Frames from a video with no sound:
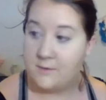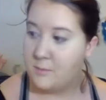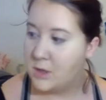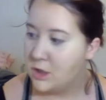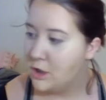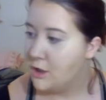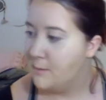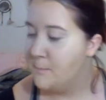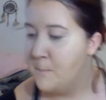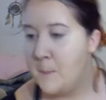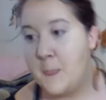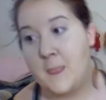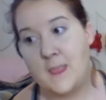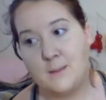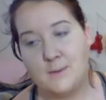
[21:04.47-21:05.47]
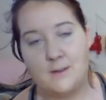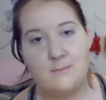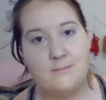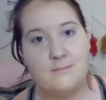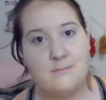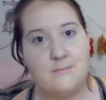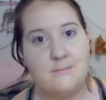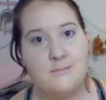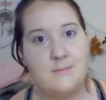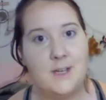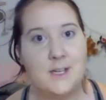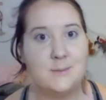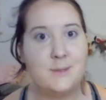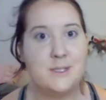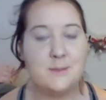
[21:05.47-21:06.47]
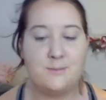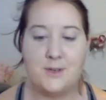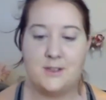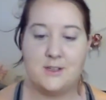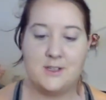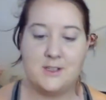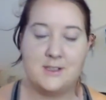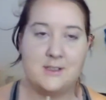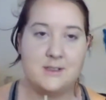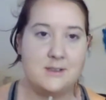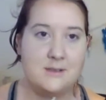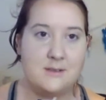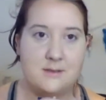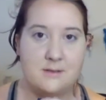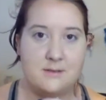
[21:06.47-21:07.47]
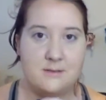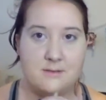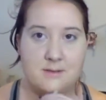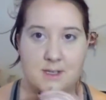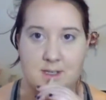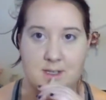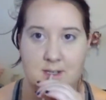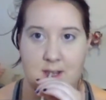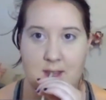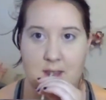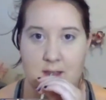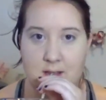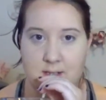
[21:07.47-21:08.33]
from her. My husband's brothers, and fucking.